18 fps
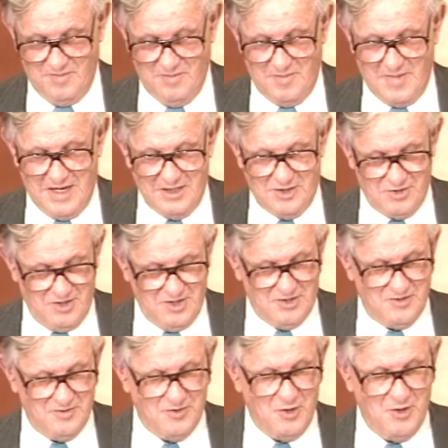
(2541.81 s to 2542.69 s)
My
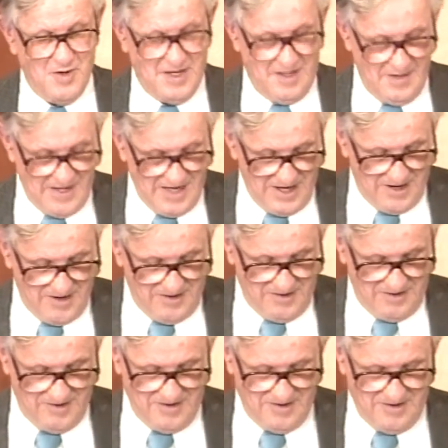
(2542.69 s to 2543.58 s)
choice of going
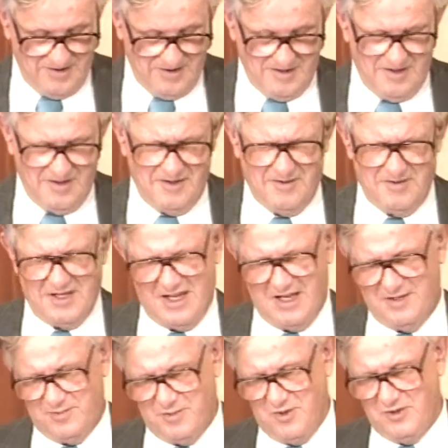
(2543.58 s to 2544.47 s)
there,
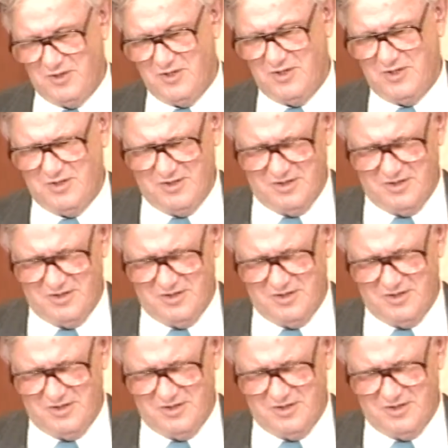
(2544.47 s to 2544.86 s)
I suppose